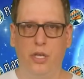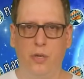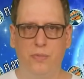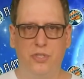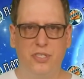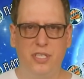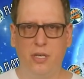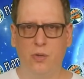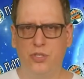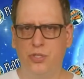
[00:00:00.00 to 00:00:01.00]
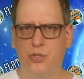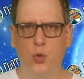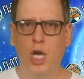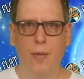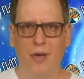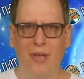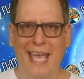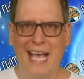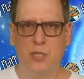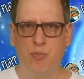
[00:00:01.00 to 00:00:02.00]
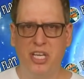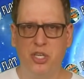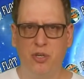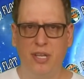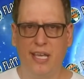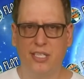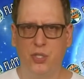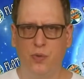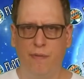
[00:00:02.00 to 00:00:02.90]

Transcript: Nope, still just talking about gas pressure next